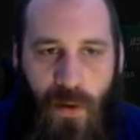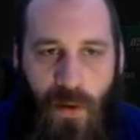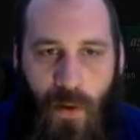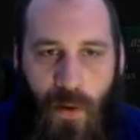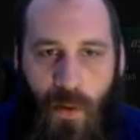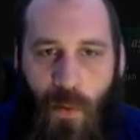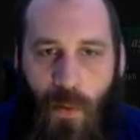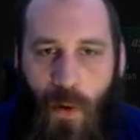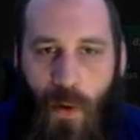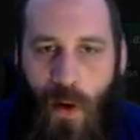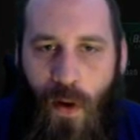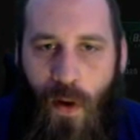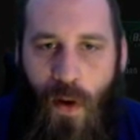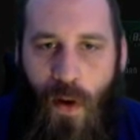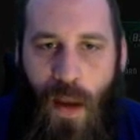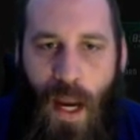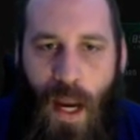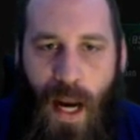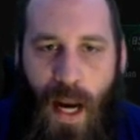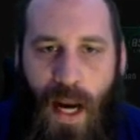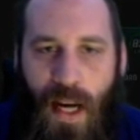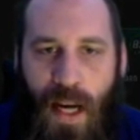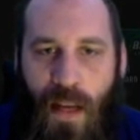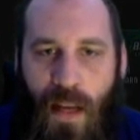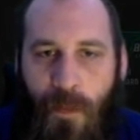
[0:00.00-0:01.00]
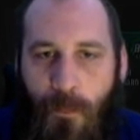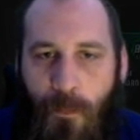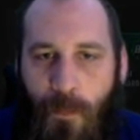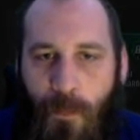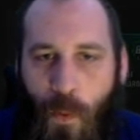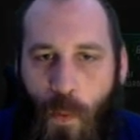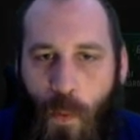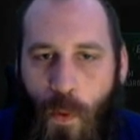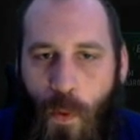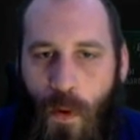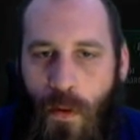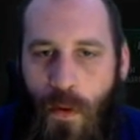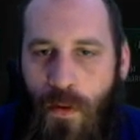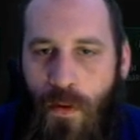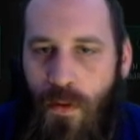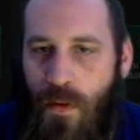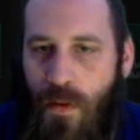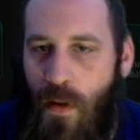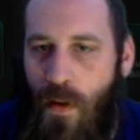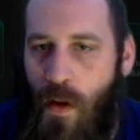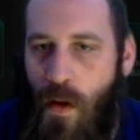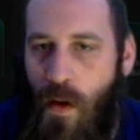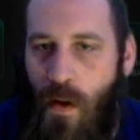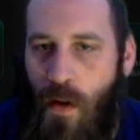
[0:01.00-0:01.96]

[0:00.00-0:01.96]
So 84s,